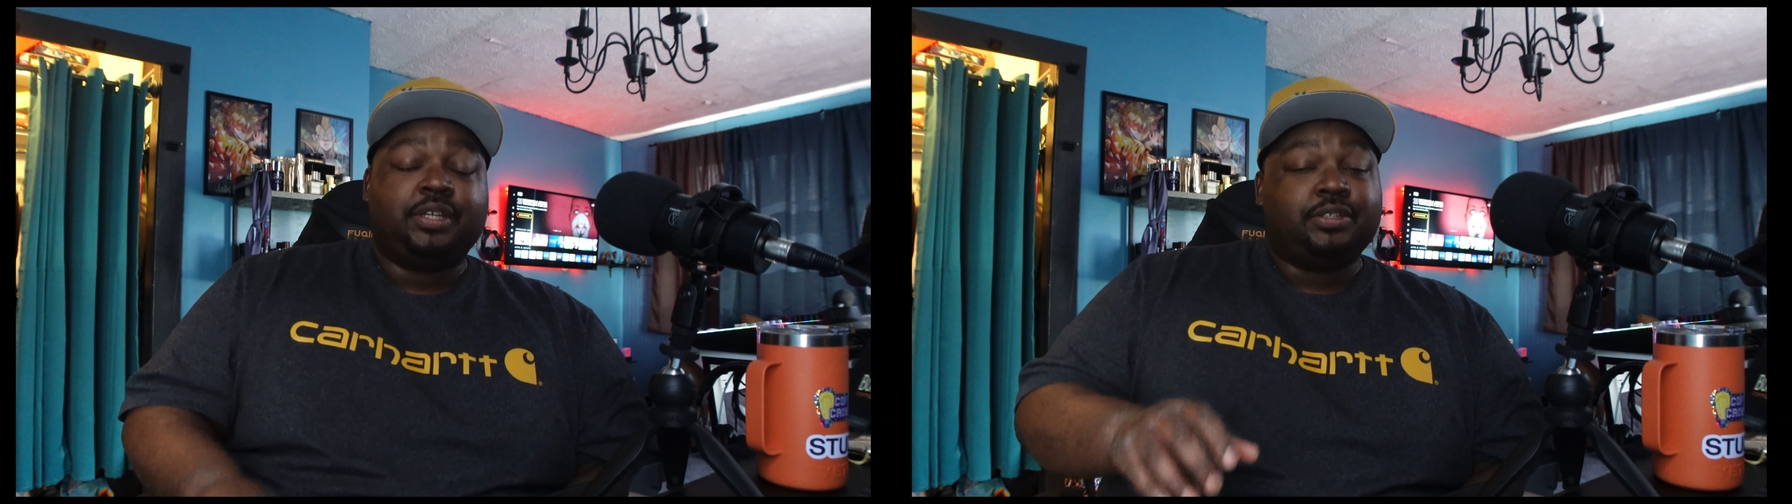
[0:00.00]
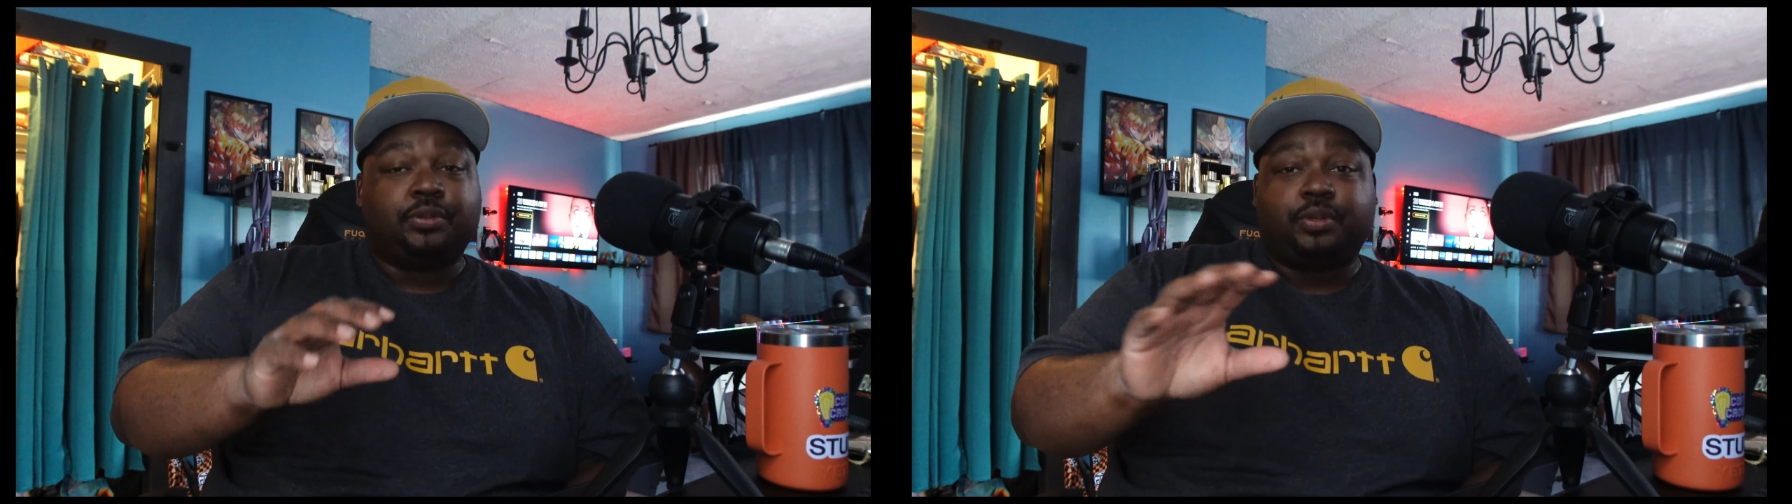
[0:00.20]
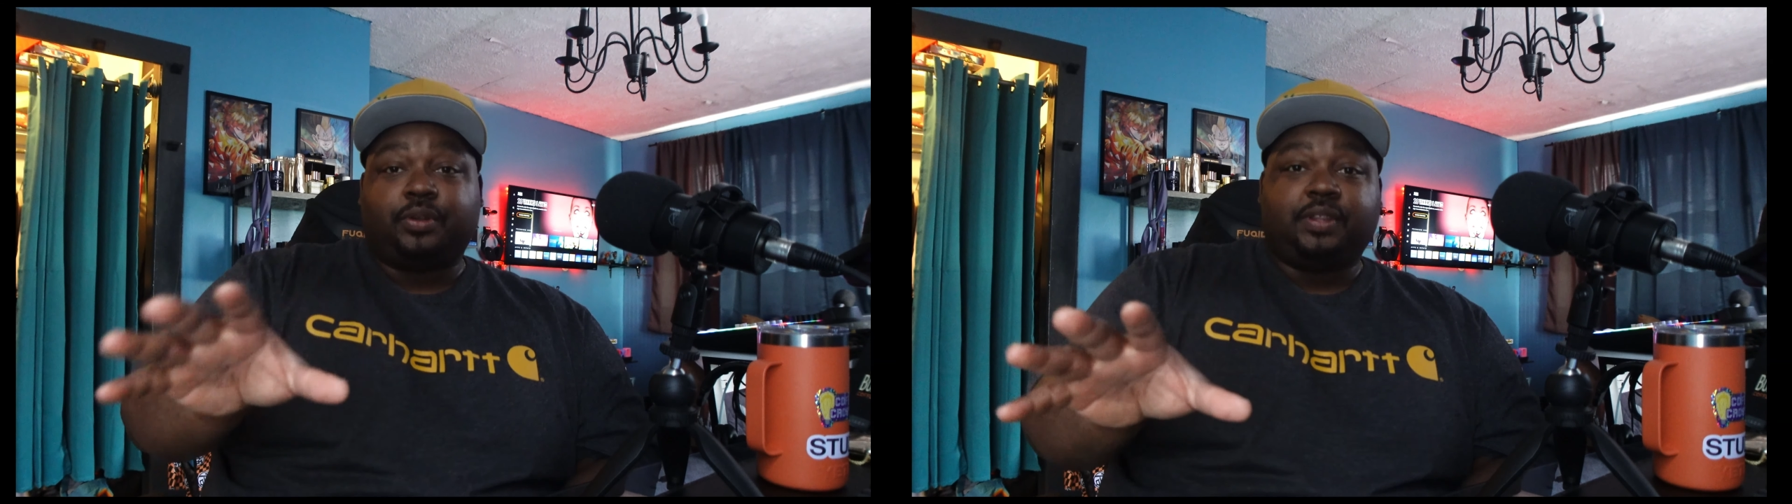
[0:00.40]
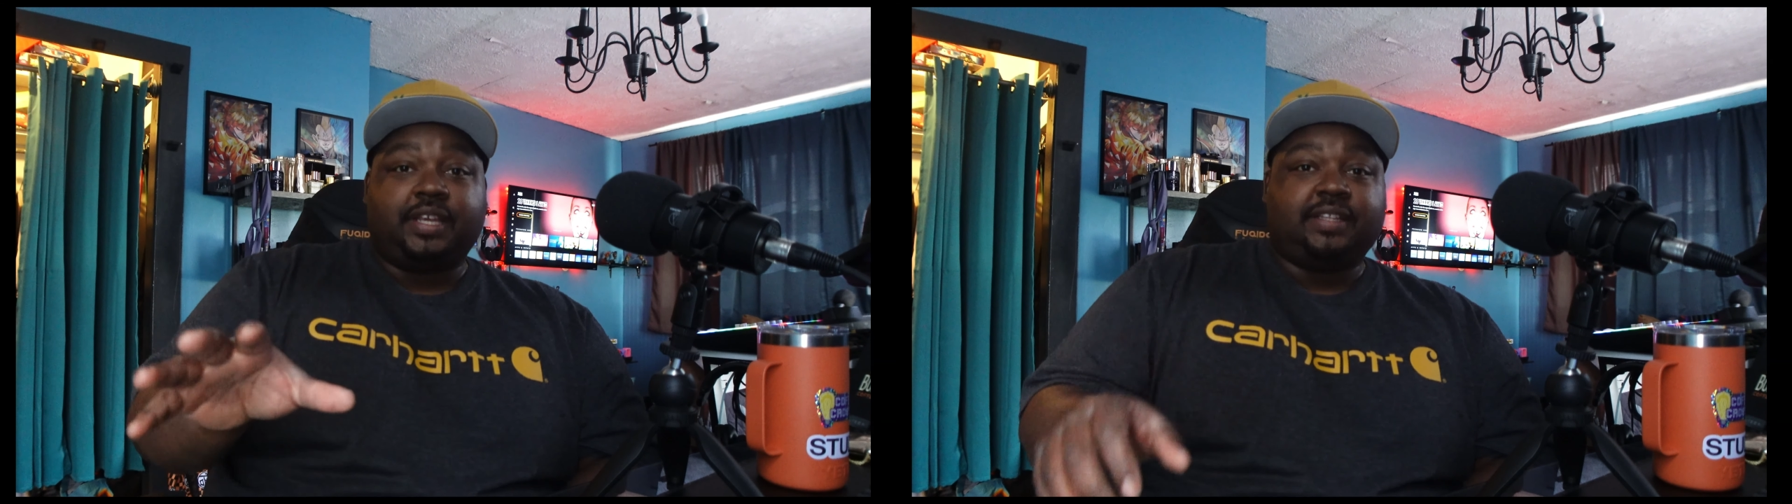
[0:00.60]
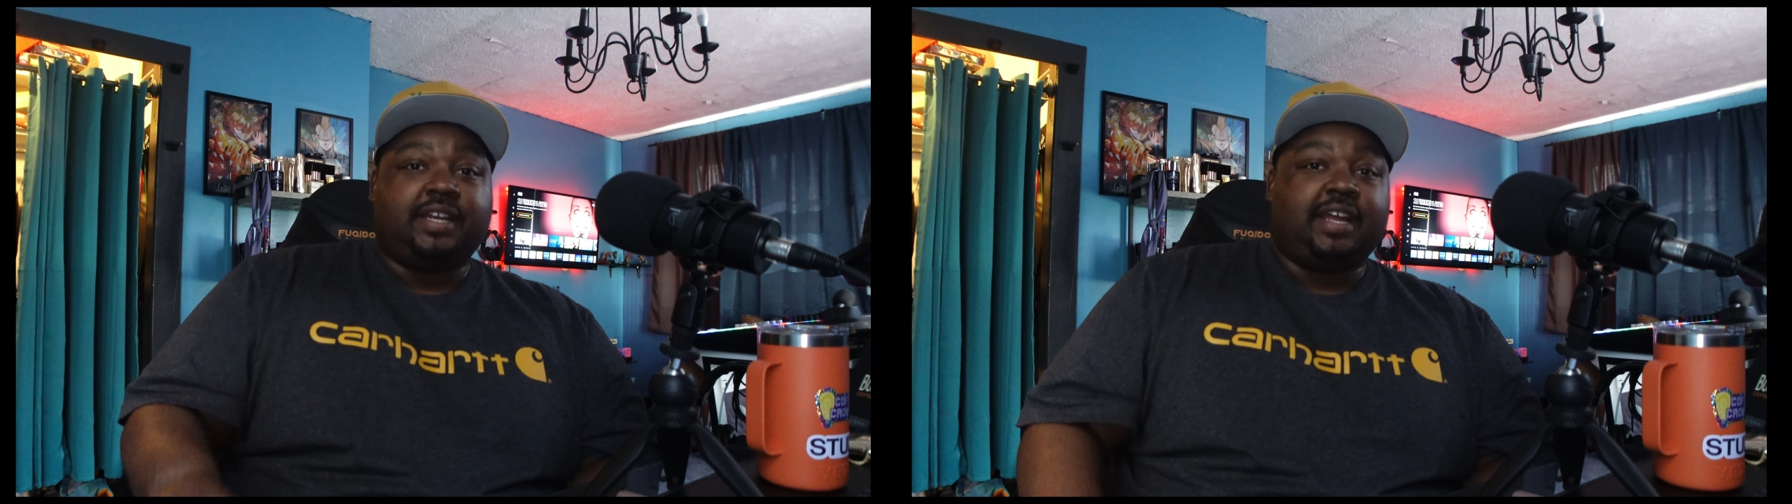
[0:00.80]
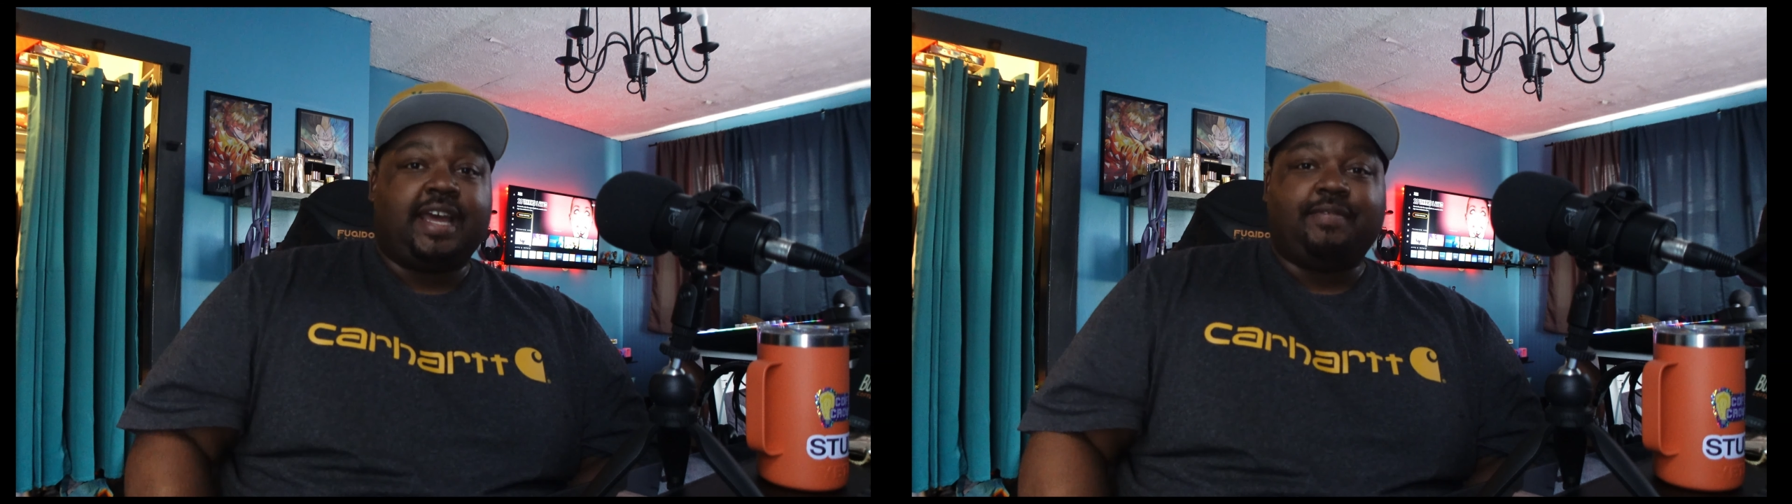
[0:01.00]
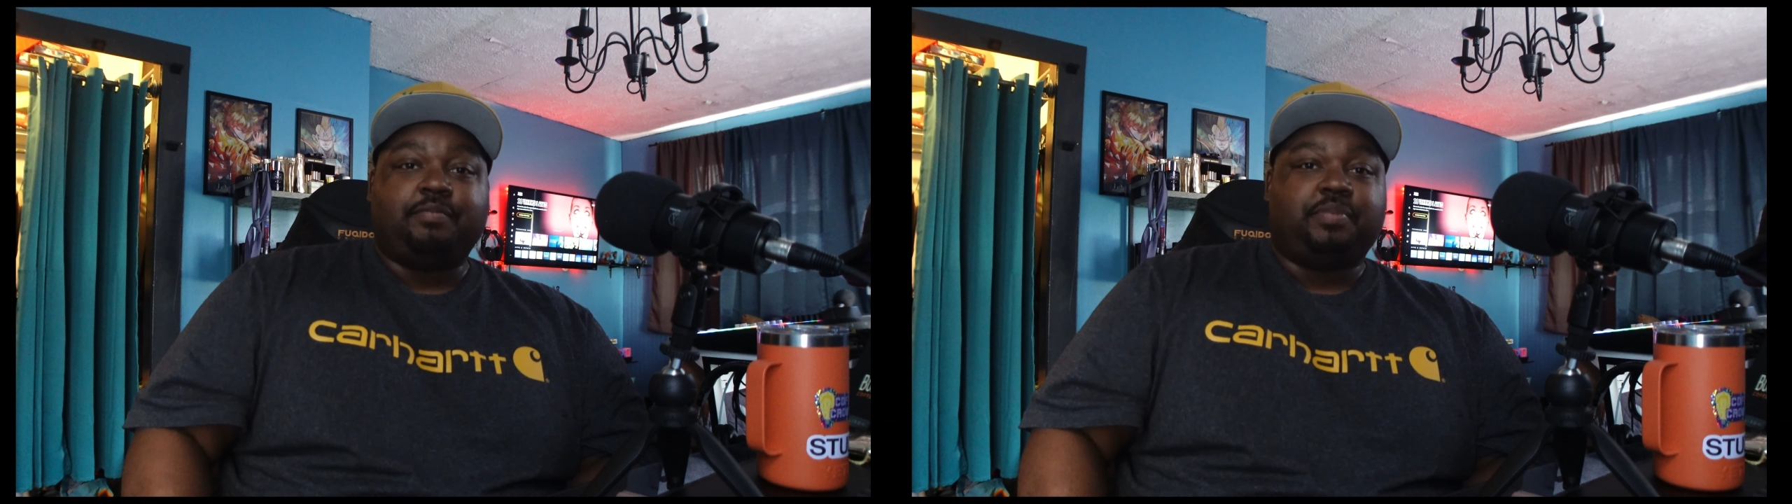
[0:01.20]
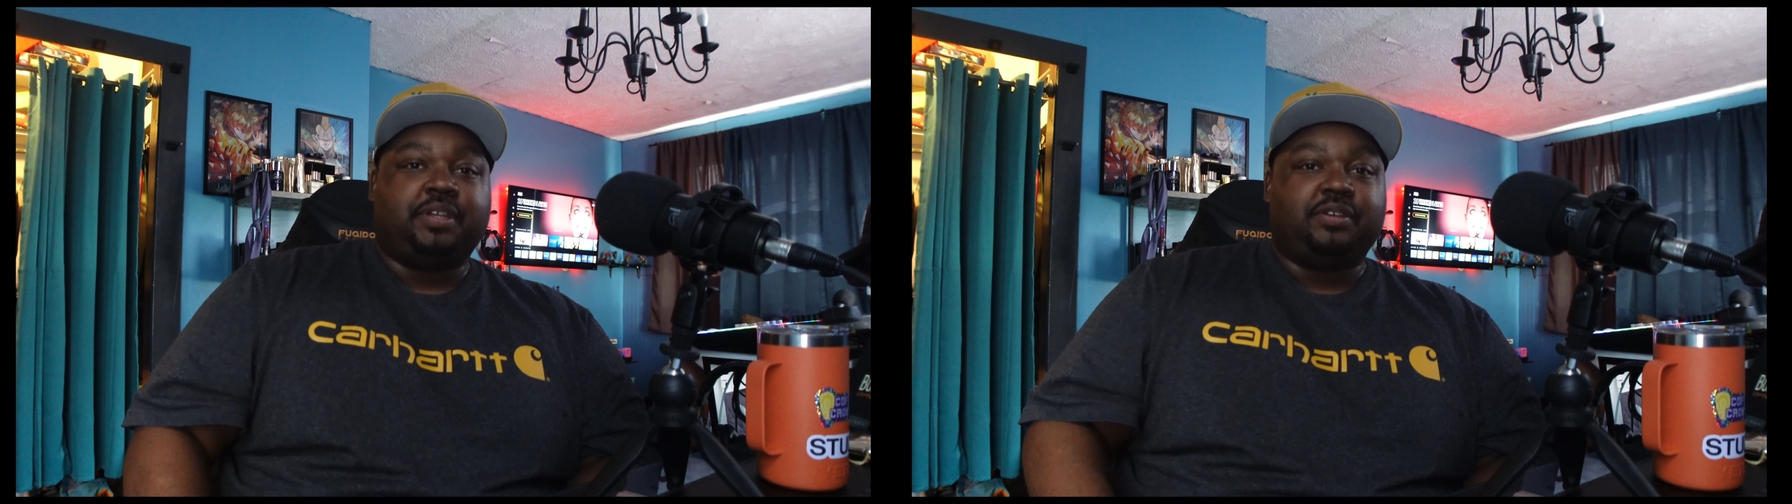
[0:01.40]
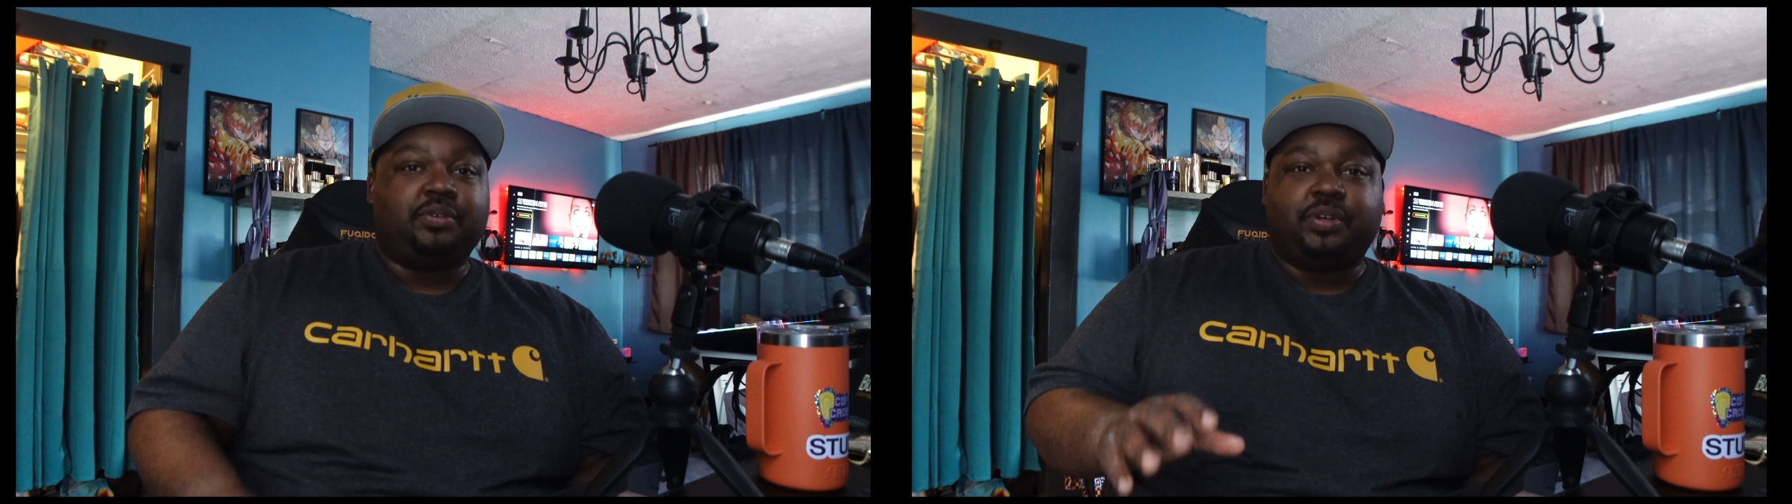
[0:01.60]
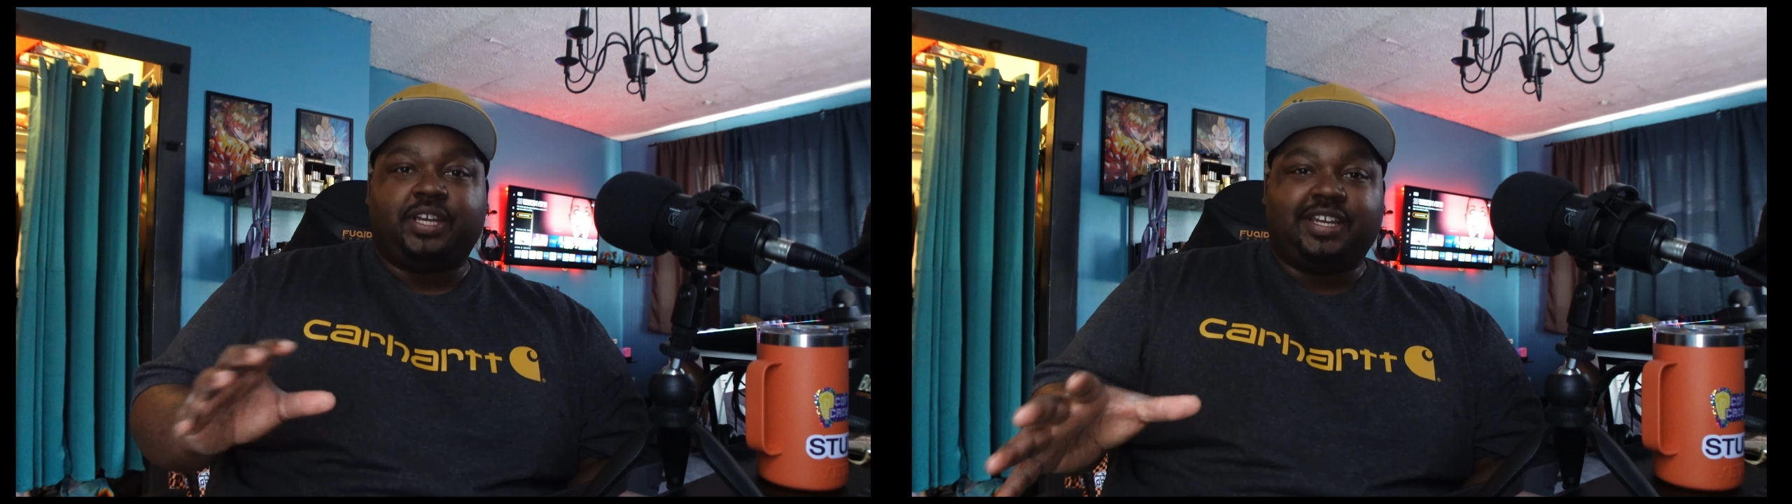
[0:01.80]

So don't think that I haven't been doing